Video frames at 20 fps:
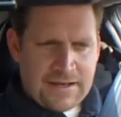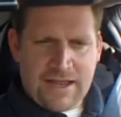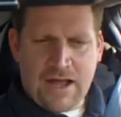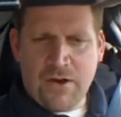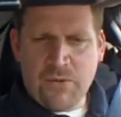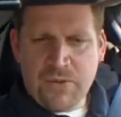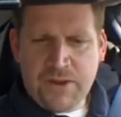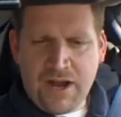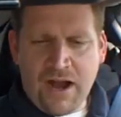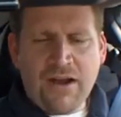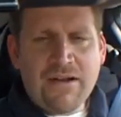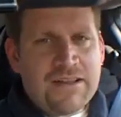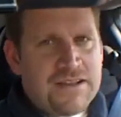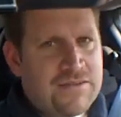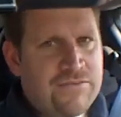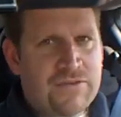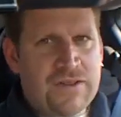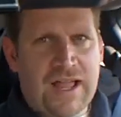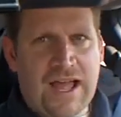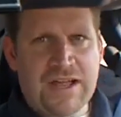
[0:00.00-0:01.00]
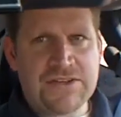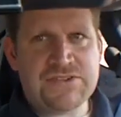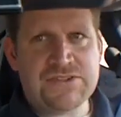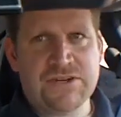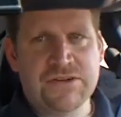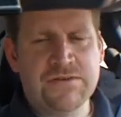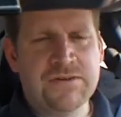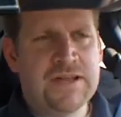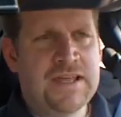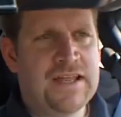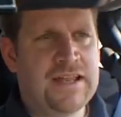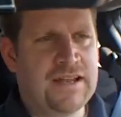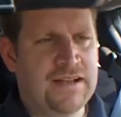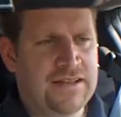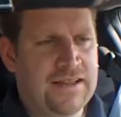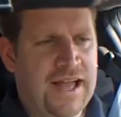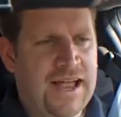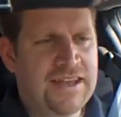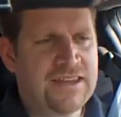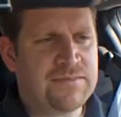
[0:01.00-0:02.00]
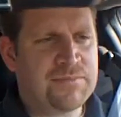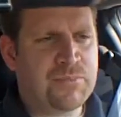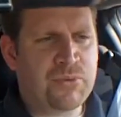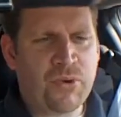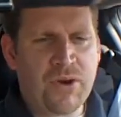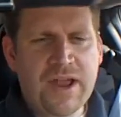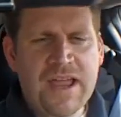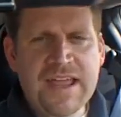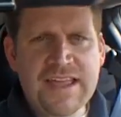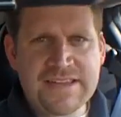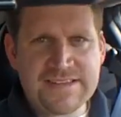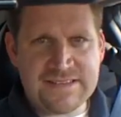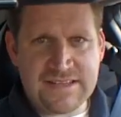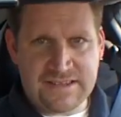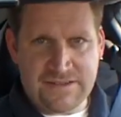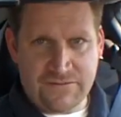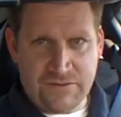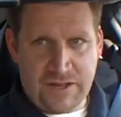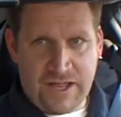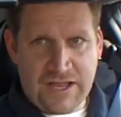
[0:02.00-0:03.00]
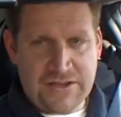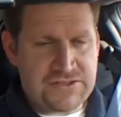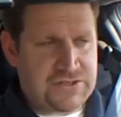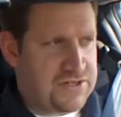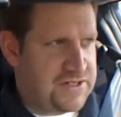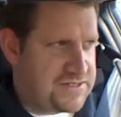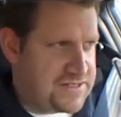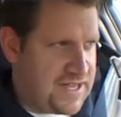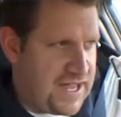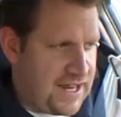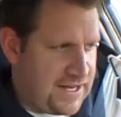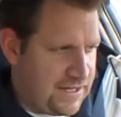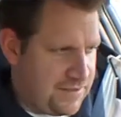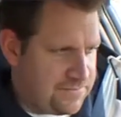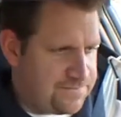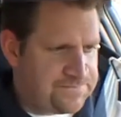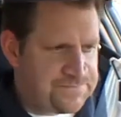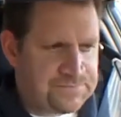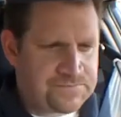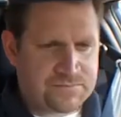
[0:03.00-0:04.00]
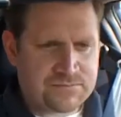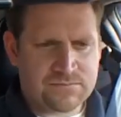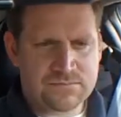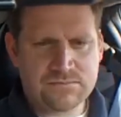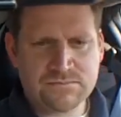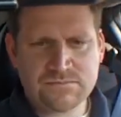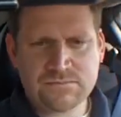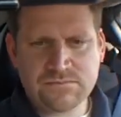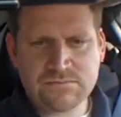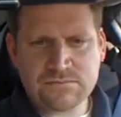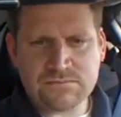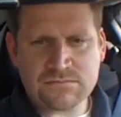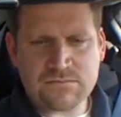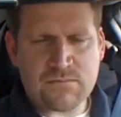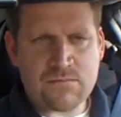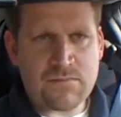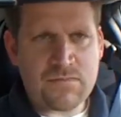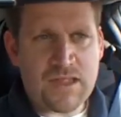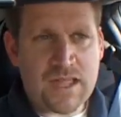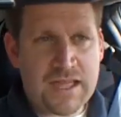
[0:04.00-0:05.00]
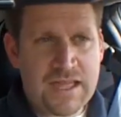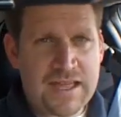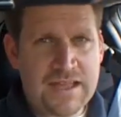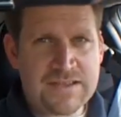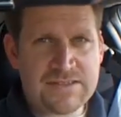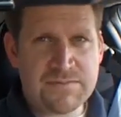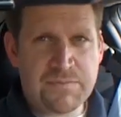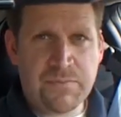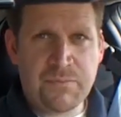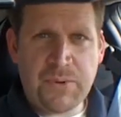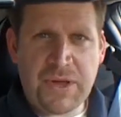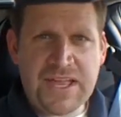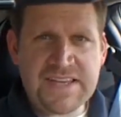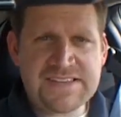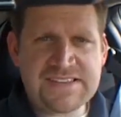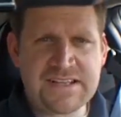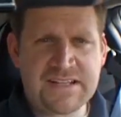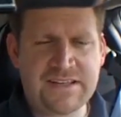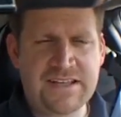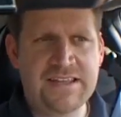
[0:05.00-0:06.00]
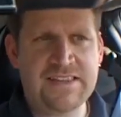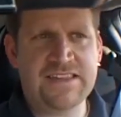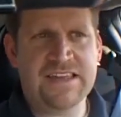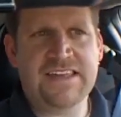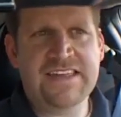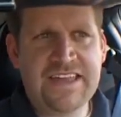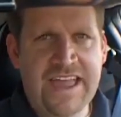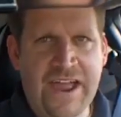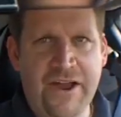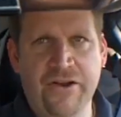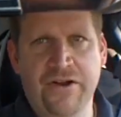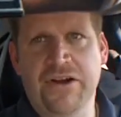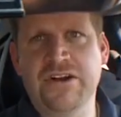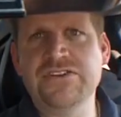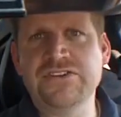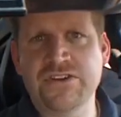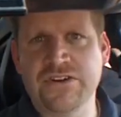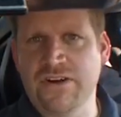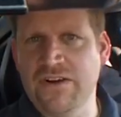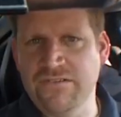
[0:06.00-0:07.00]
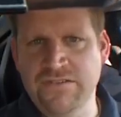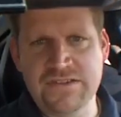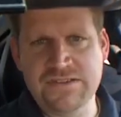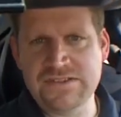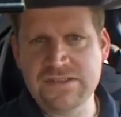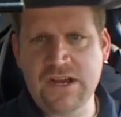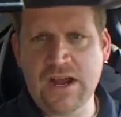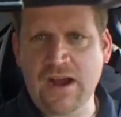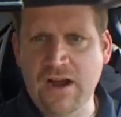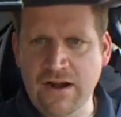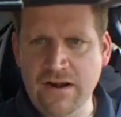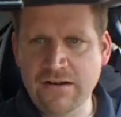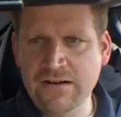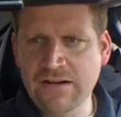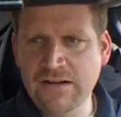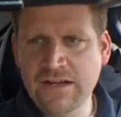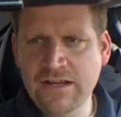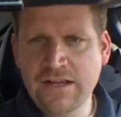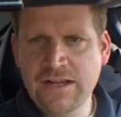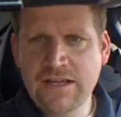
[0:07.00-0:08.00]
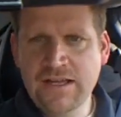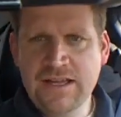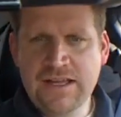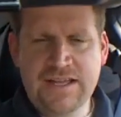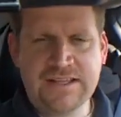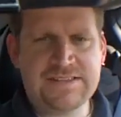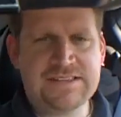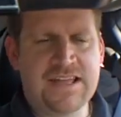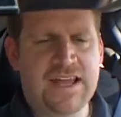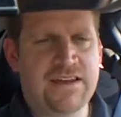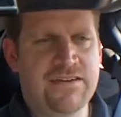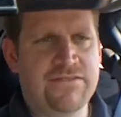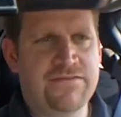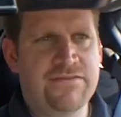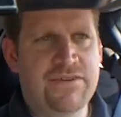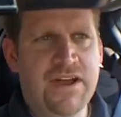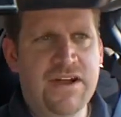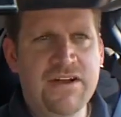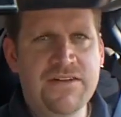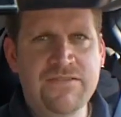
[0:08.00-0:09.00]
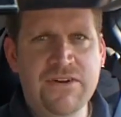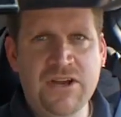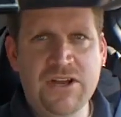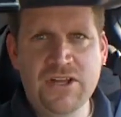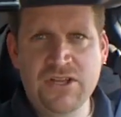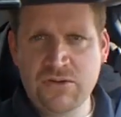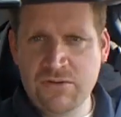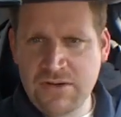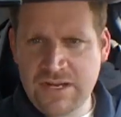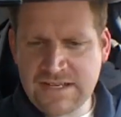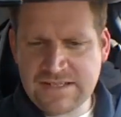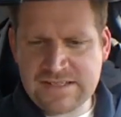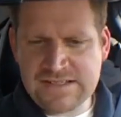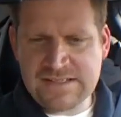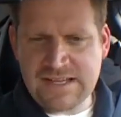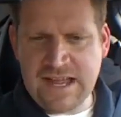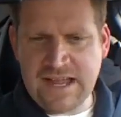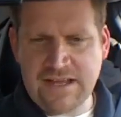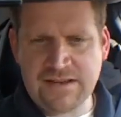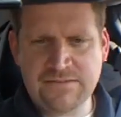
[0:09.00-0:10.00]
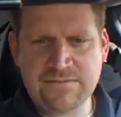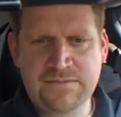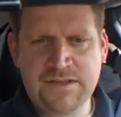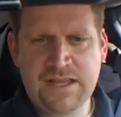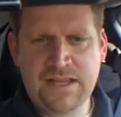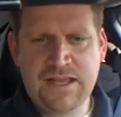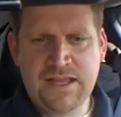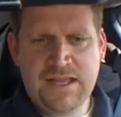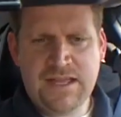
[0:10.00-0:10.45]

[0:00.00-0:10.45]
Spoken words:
Now, we are in the Veloster, and a lot of the praise that the Veloster is getting is basically the character of this car. It's got a very, very unique design.